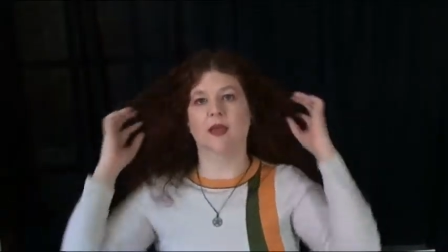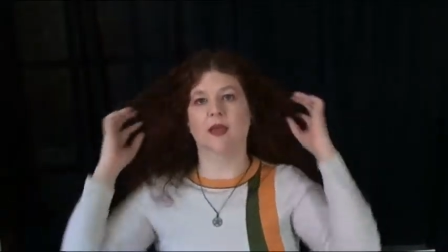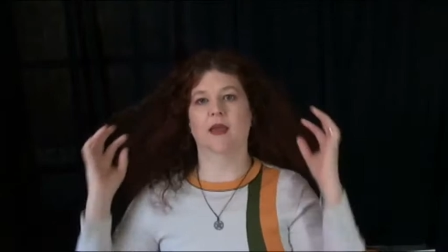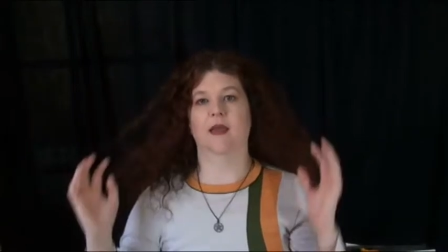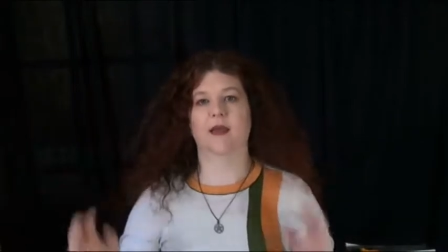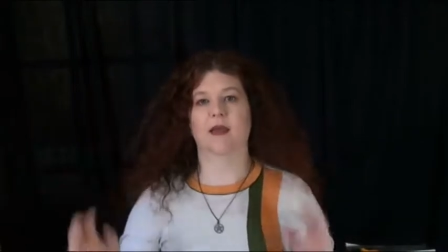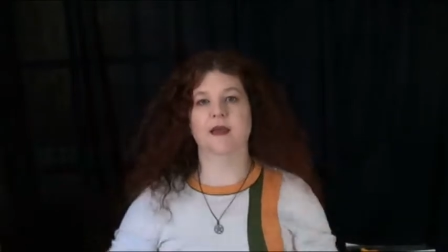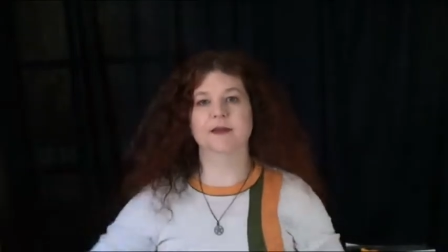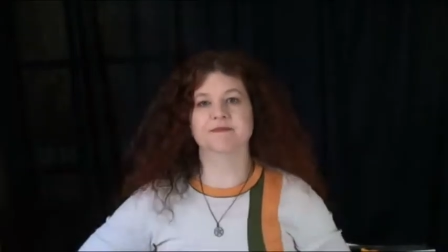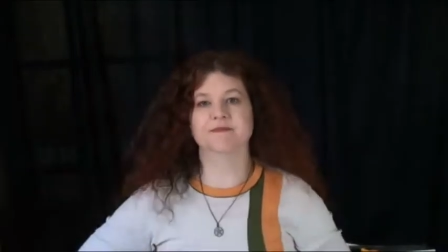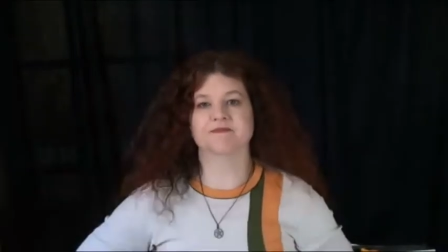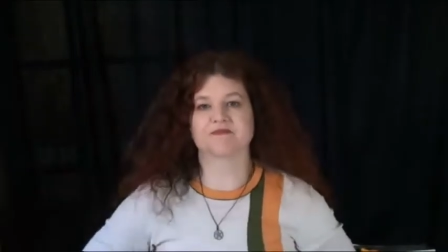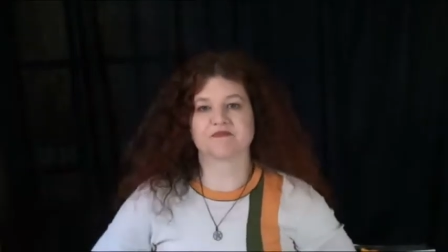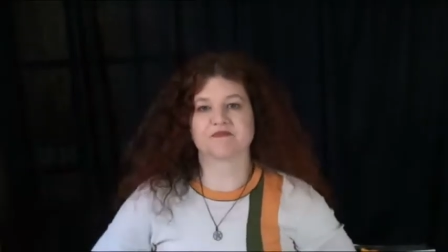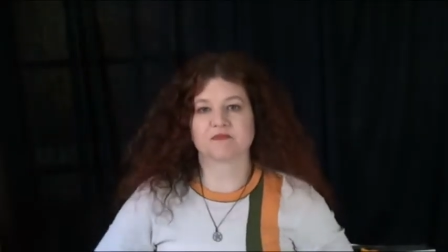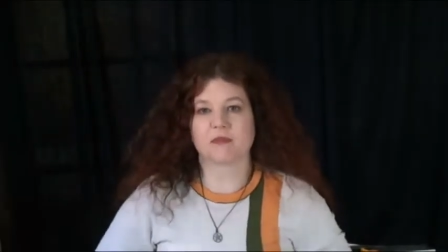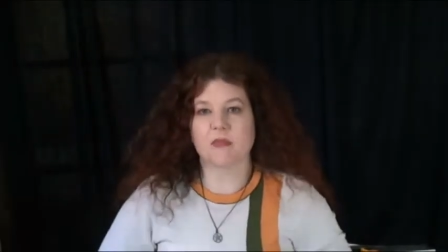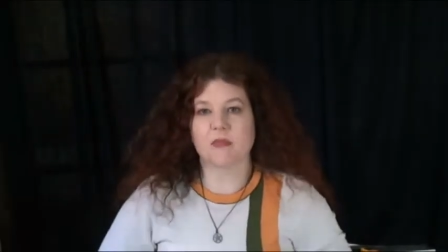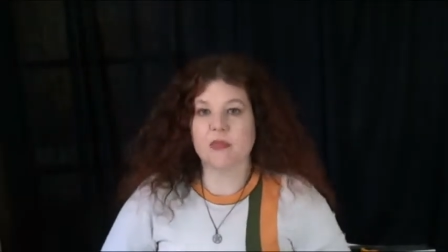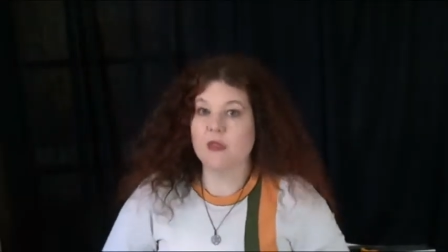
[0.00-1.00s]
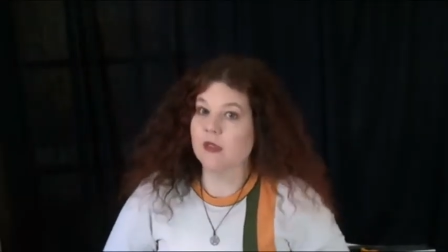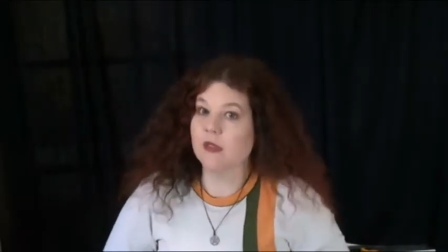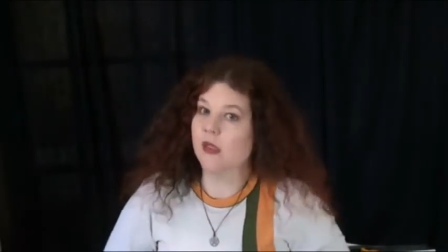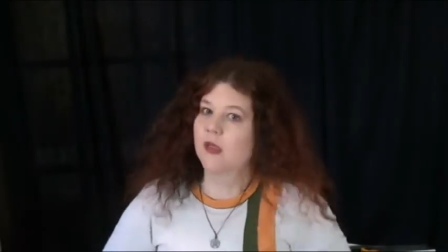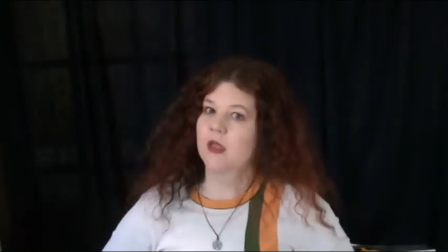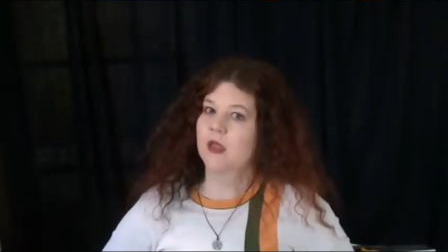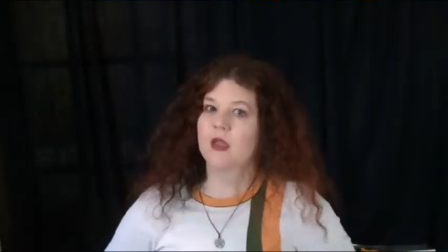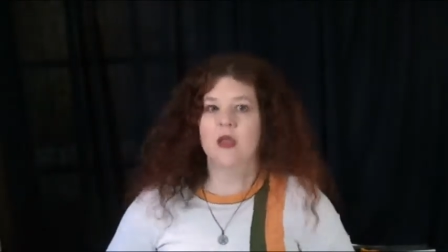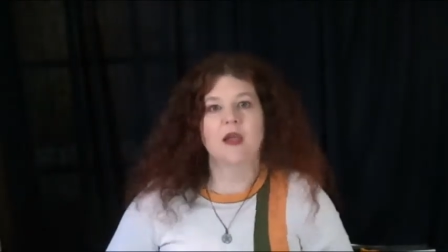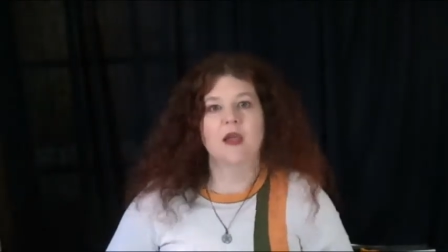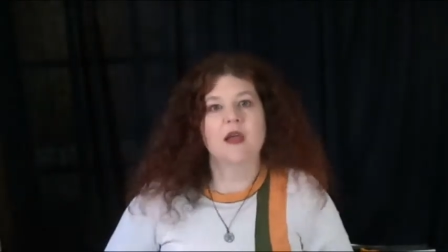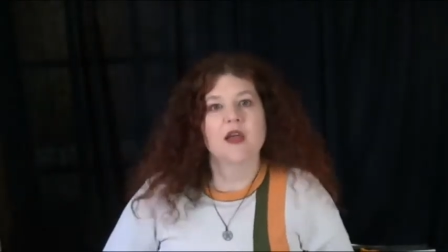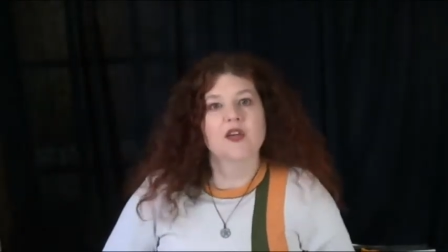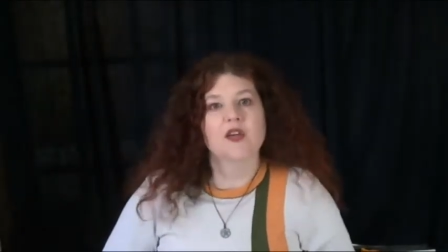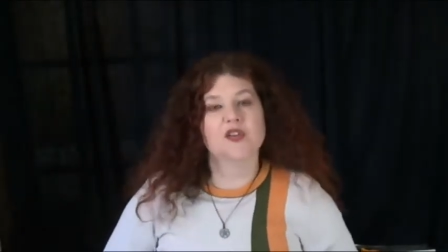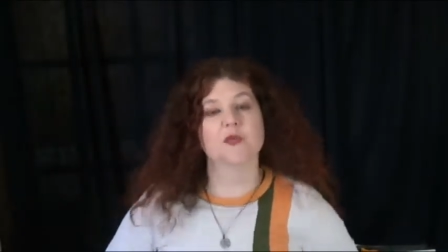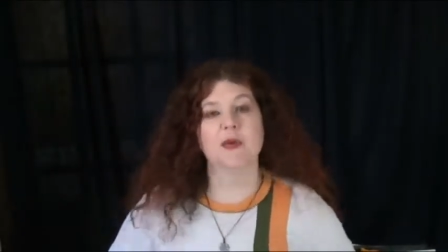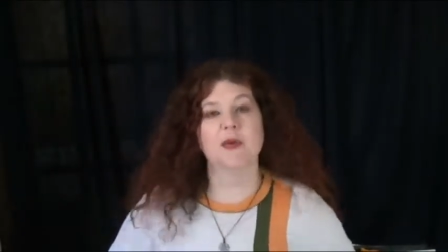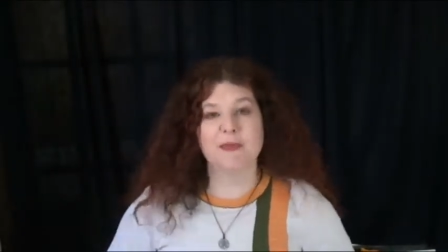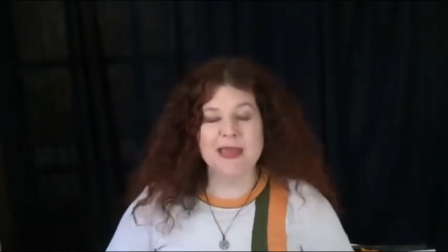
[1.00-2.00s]
Okay.
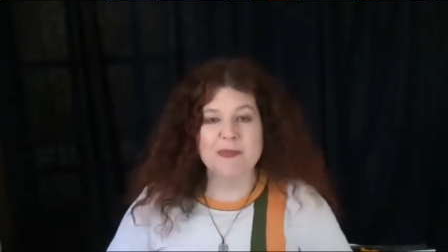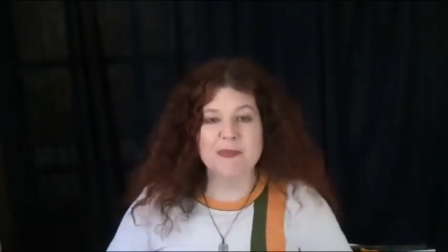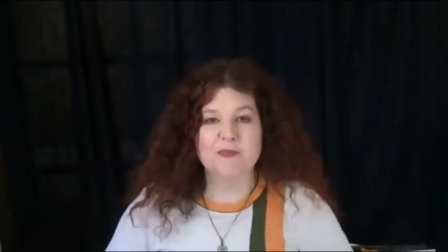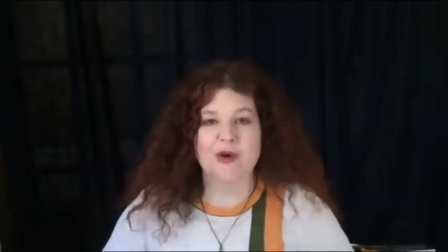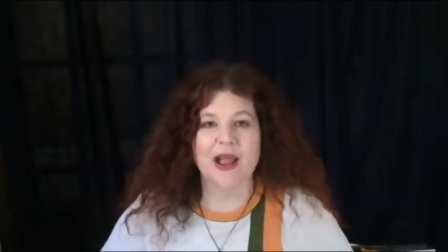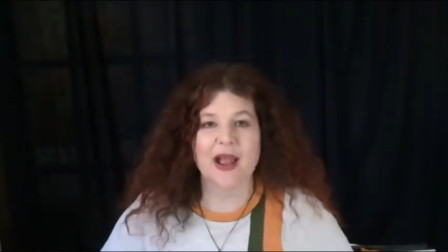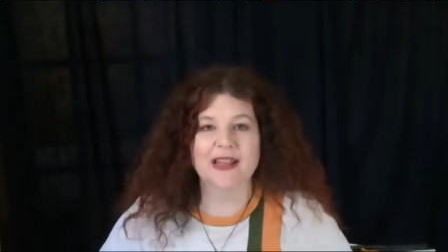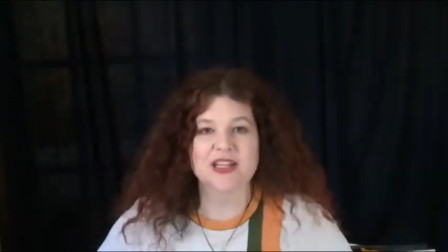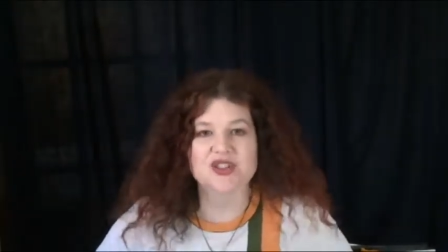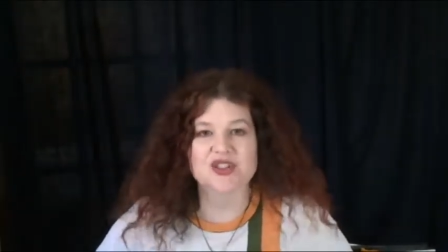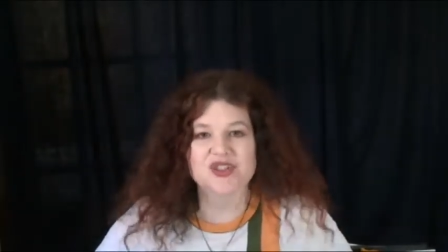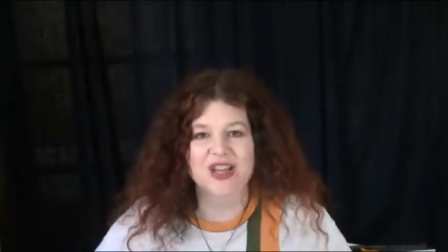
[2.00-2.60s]
So we meet Brad